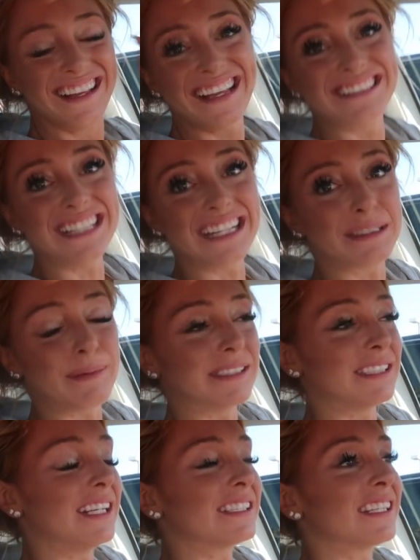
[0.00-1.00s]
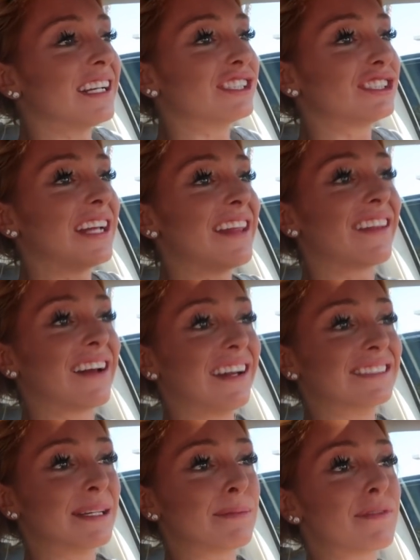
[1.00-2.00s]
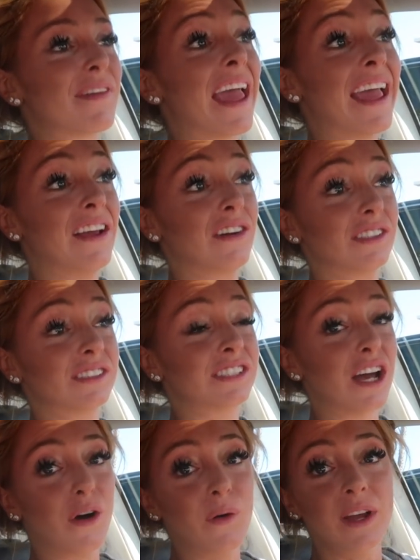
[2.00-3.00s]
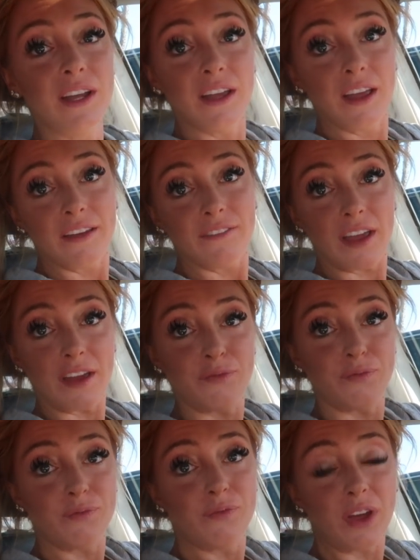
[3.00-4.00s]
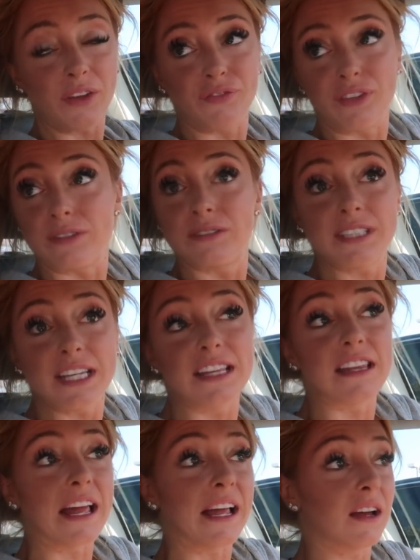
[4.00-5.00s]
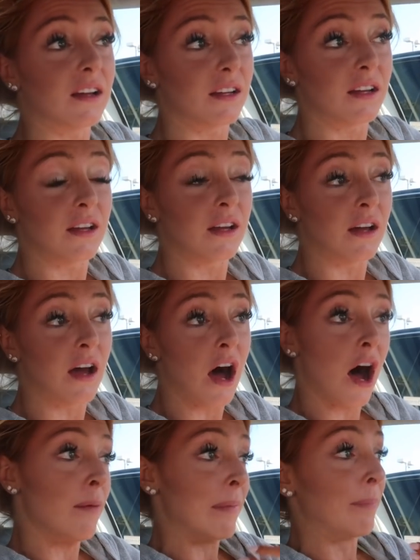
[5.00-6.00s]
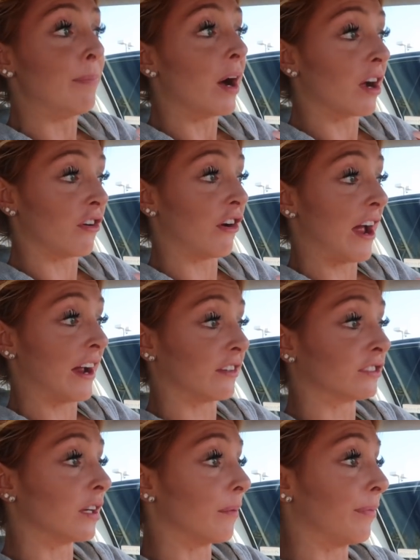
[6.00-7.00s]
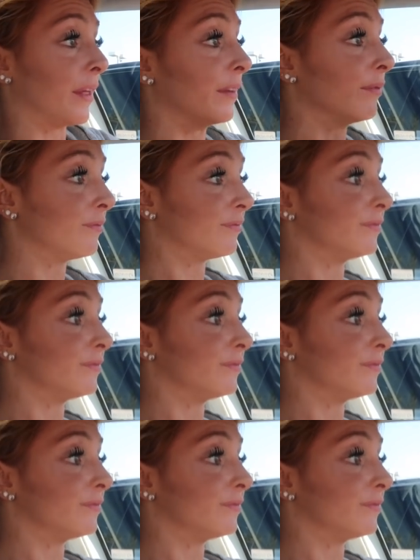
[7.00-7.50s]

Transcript: He's not the best. He doesn't understand the concept of angles. So if if you see like up my butt crack or something,